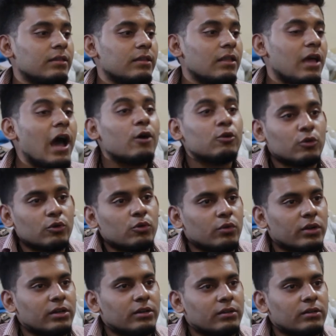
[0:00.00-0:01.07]
how to do
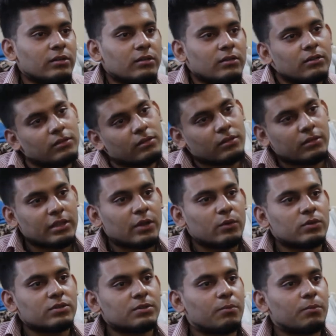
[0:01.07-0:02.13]
it. That was the